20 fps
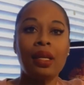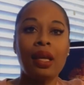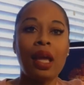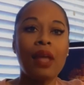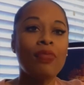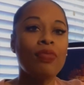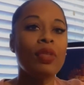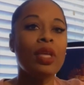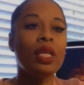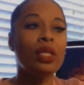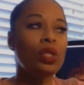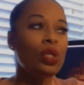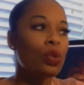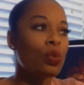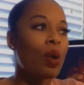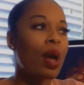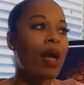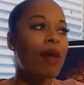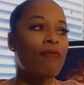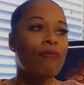And then
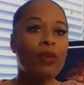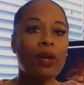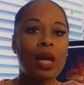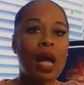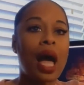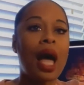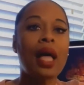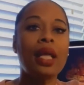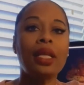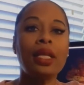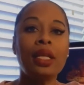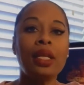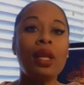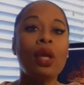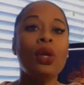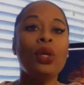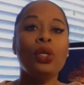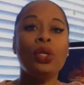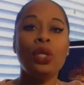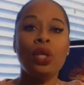you have forgotten,
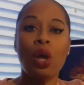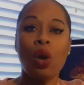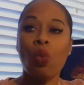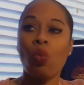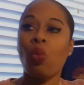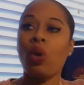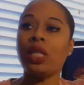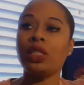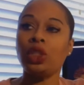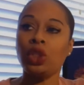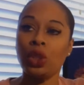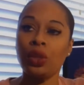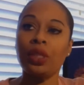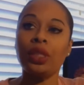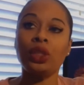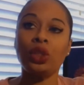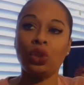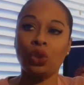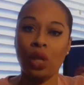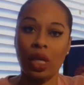you know, what your
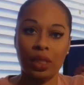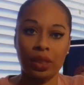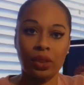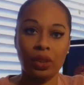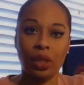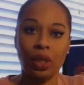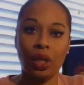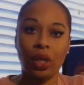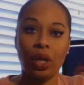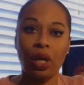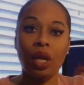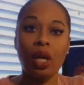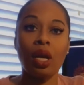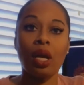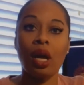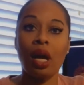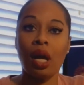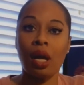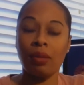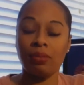instructor
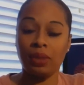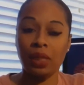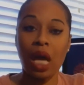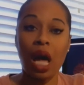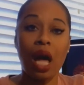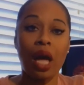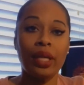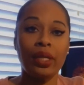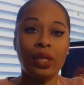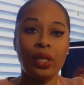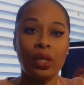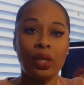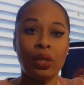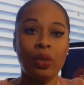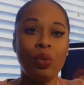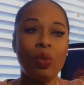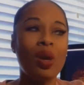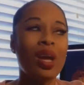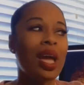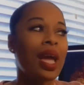um, taught
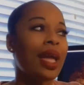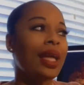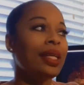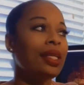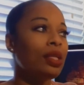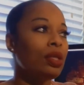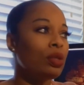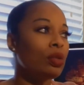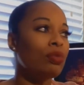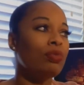you, and you've